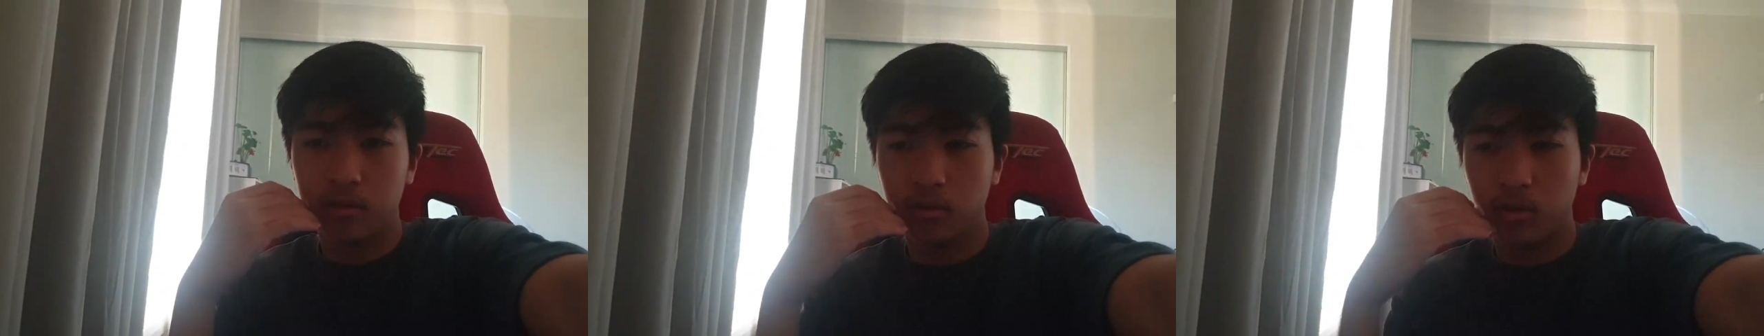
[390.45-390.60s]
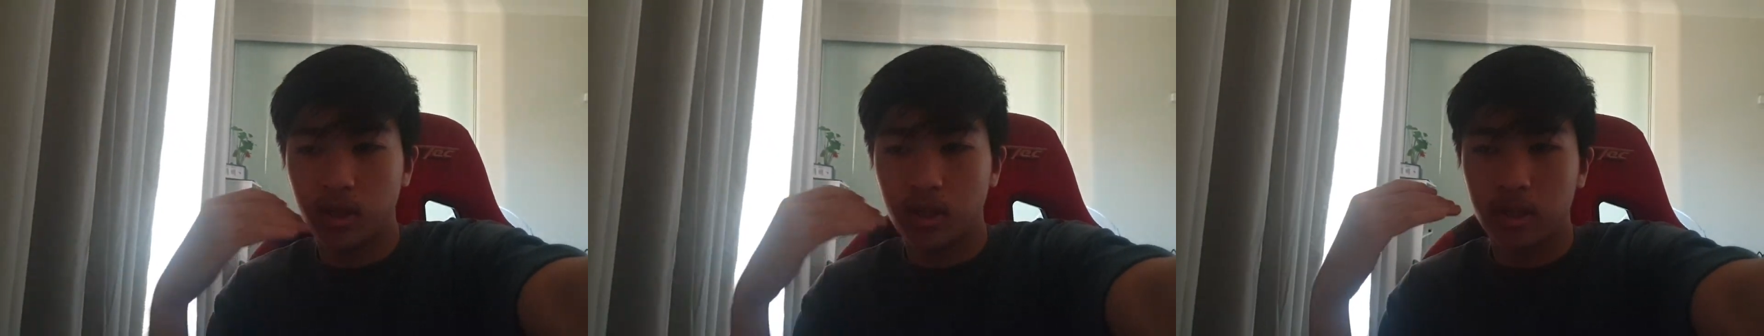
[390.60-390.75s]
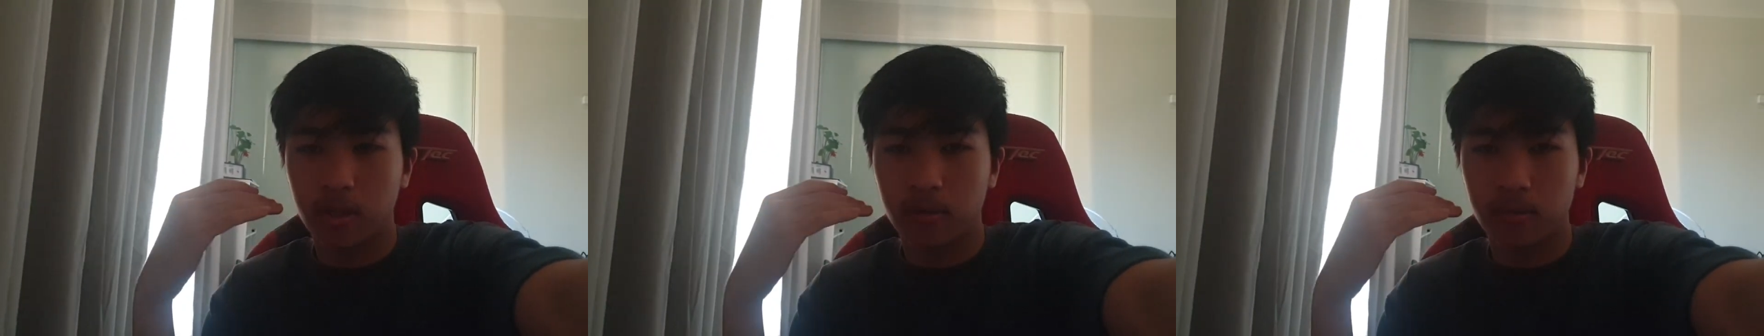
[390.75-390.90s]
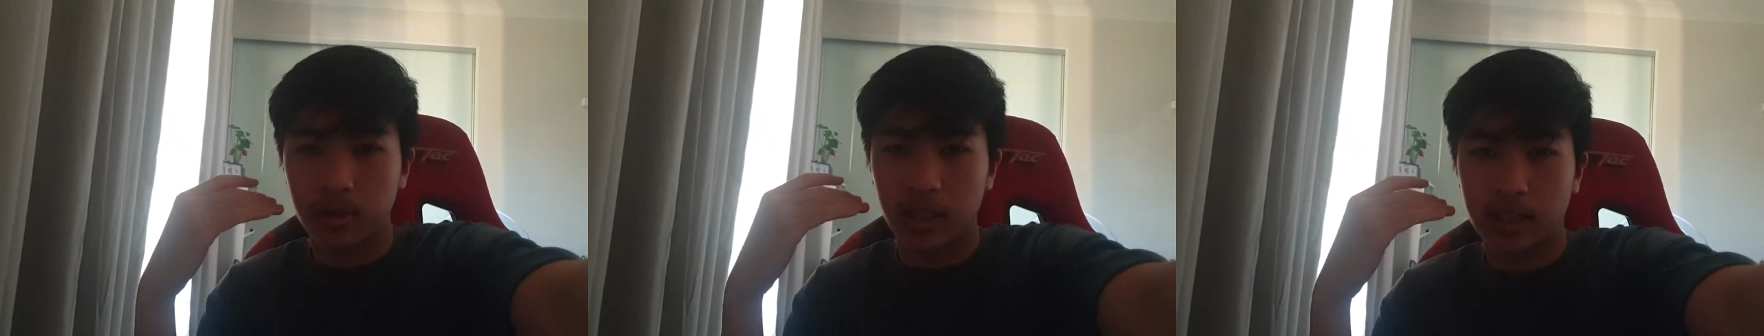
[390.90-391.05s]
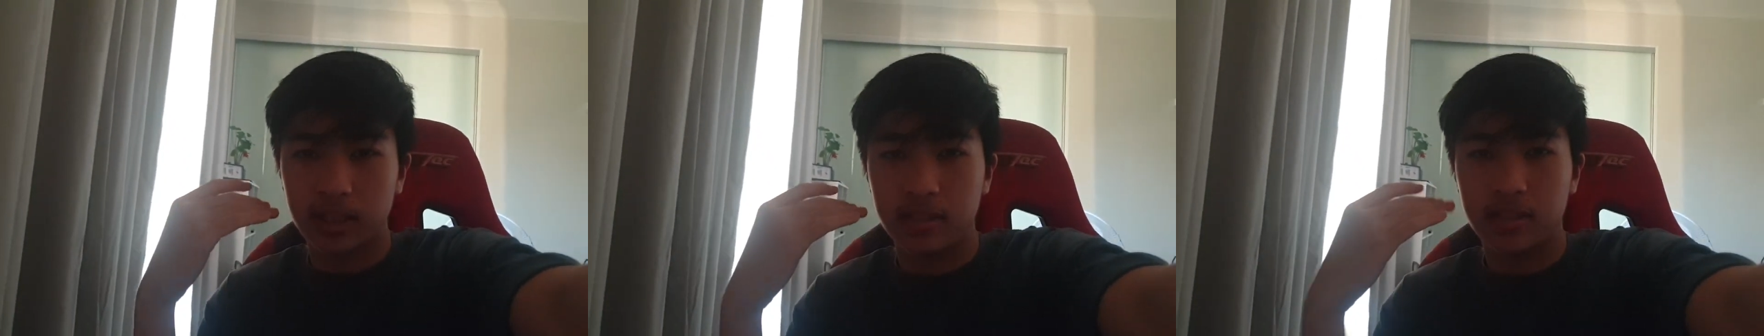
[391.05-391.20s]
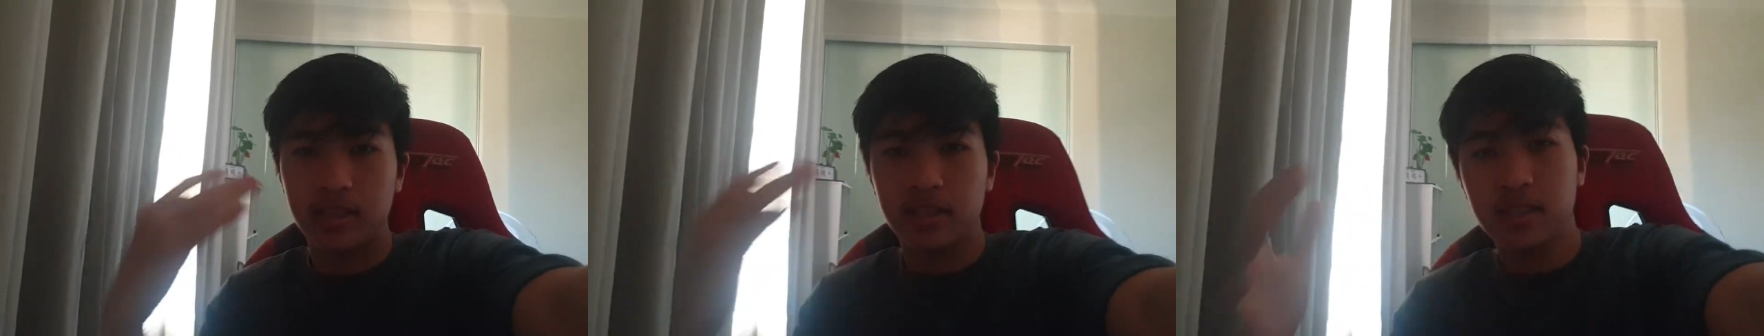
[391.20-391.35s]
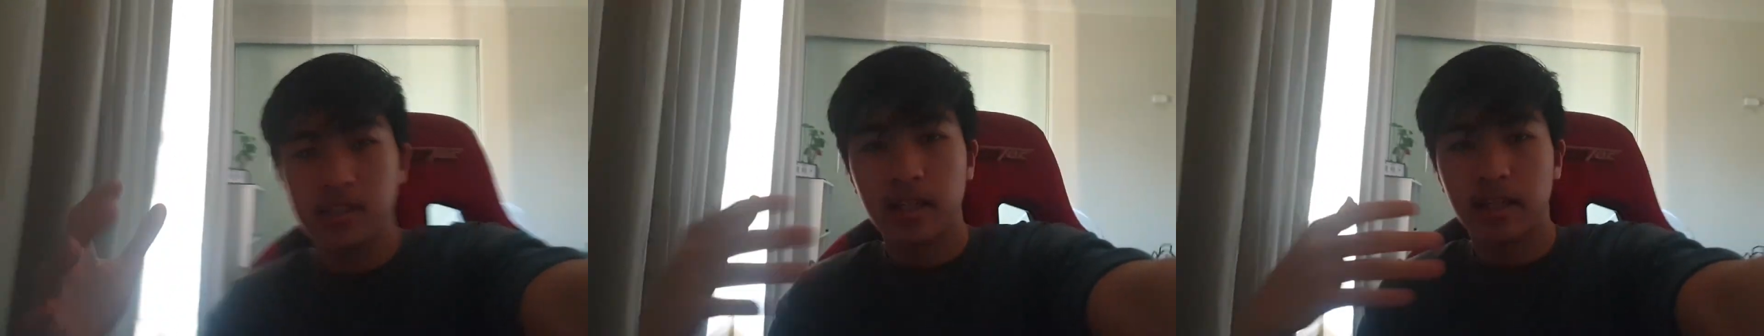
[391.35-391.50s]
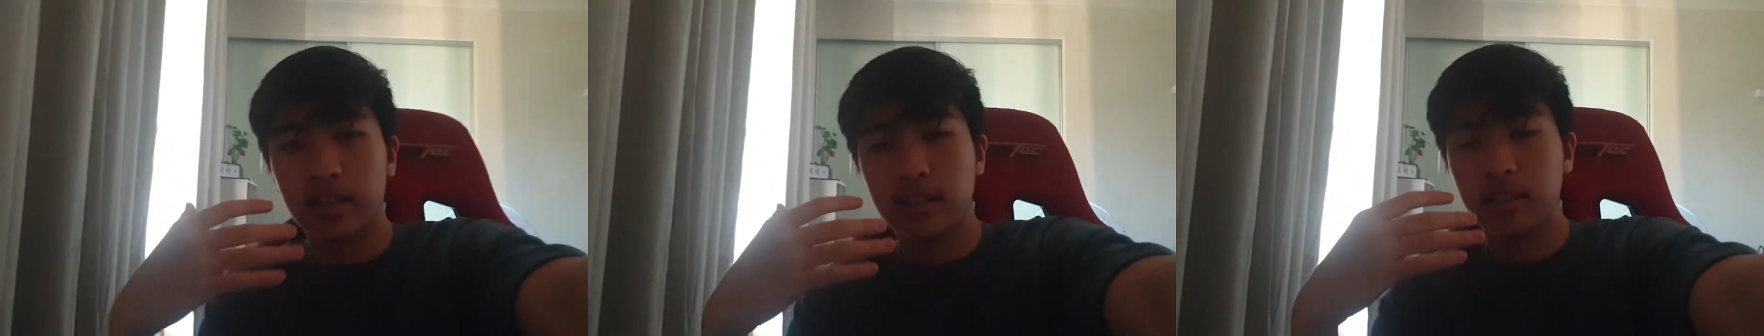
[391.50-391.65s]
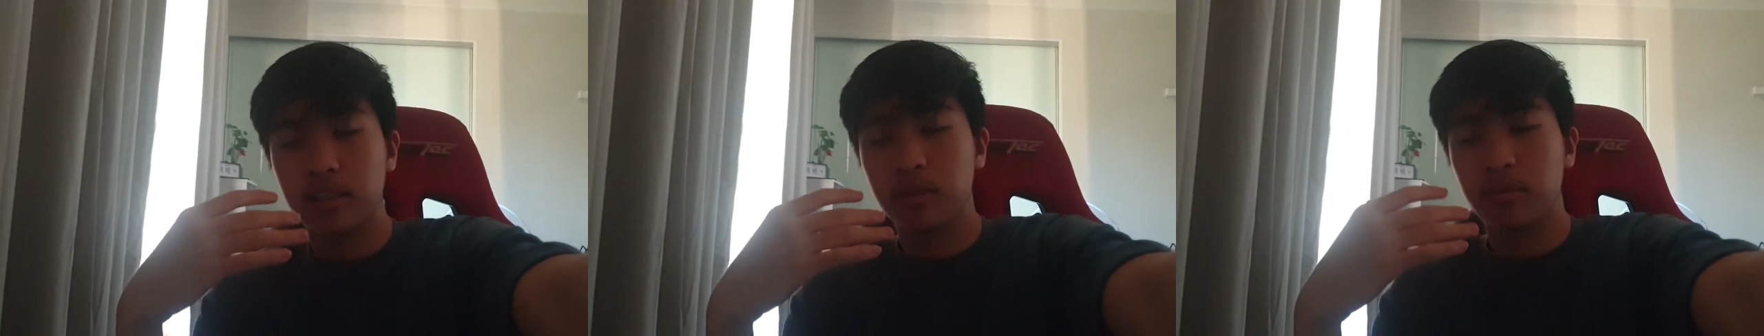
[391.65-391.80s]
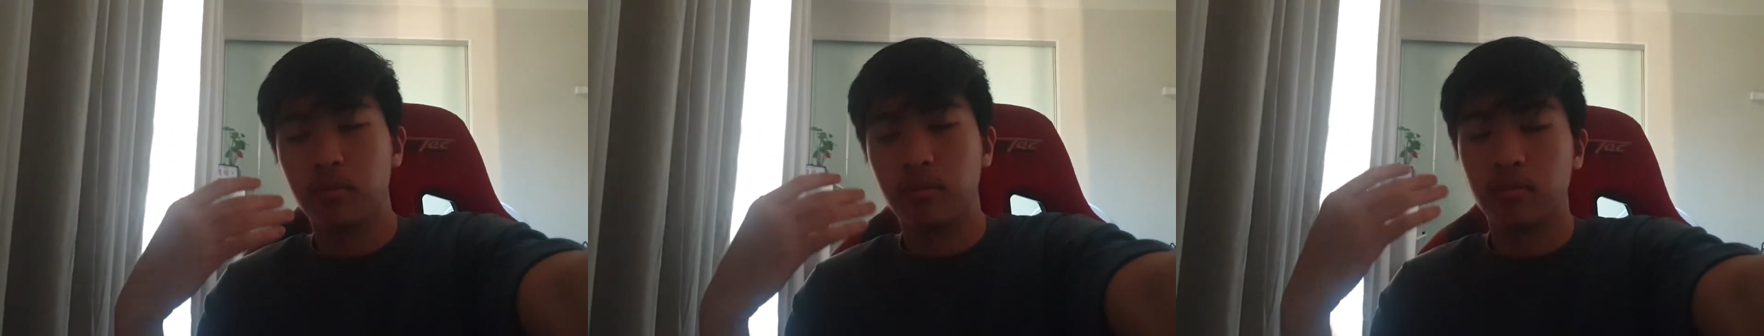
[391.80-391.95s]
where I'm like
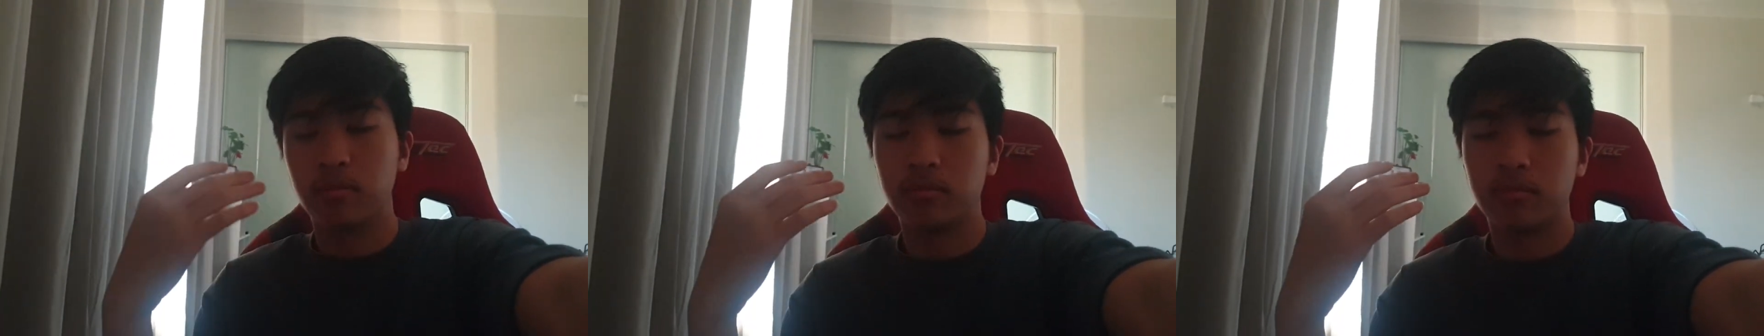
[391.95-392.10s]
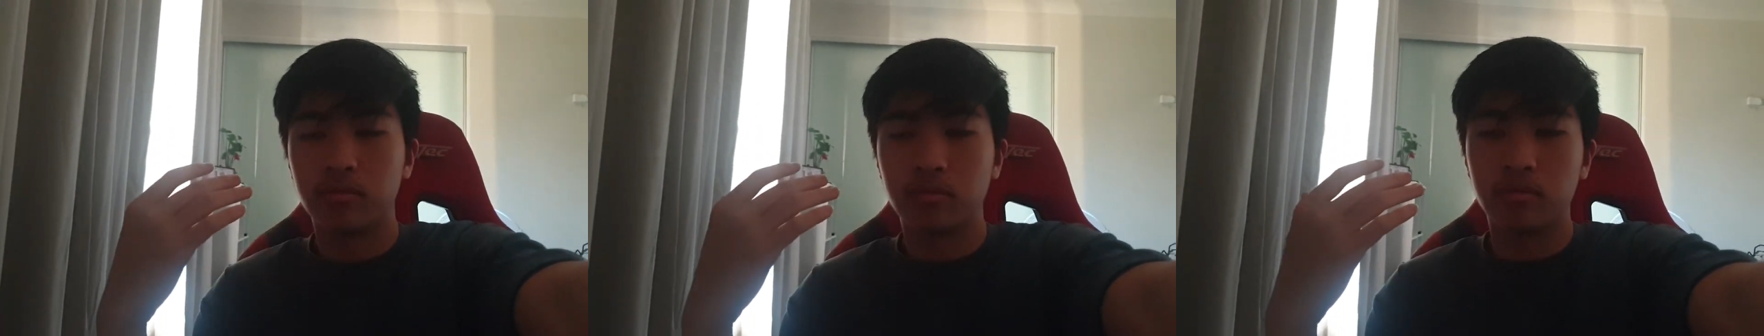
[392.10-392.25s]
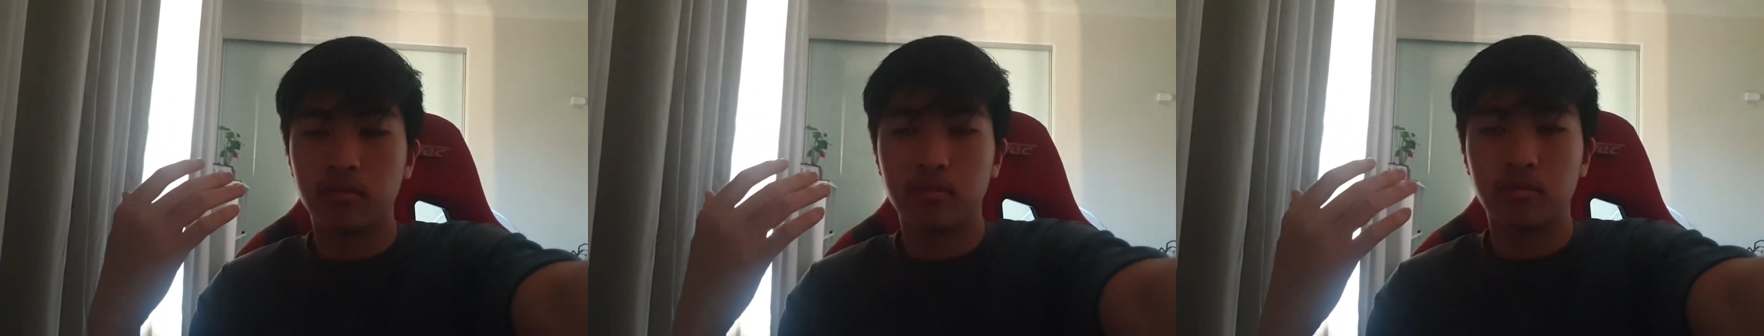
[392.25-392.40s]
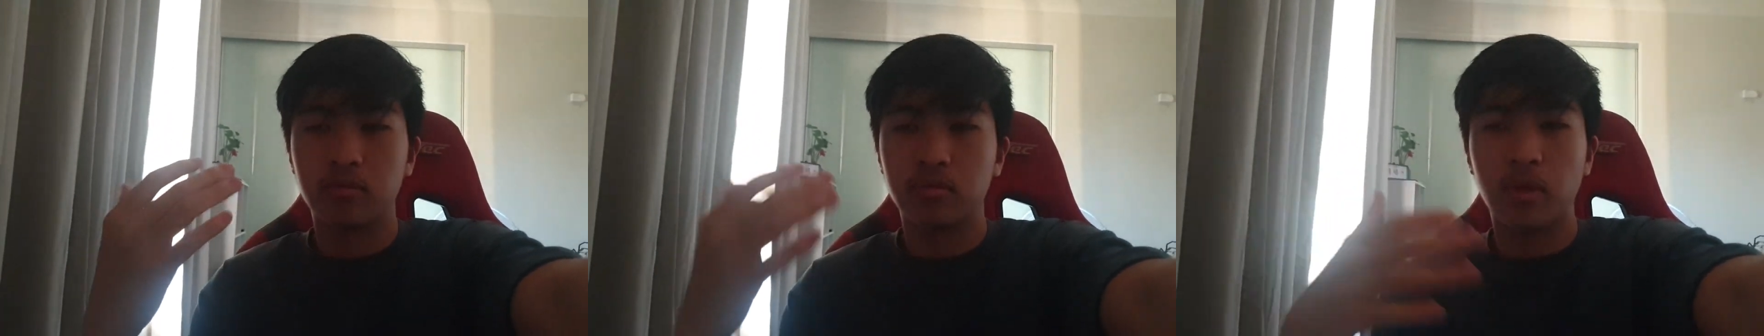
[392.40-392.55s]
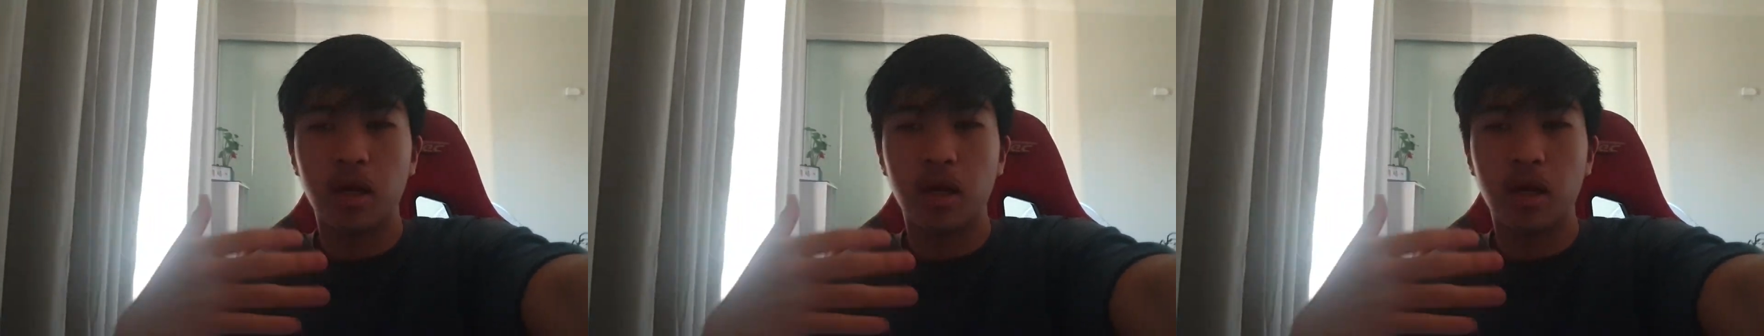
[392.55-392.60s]
detailing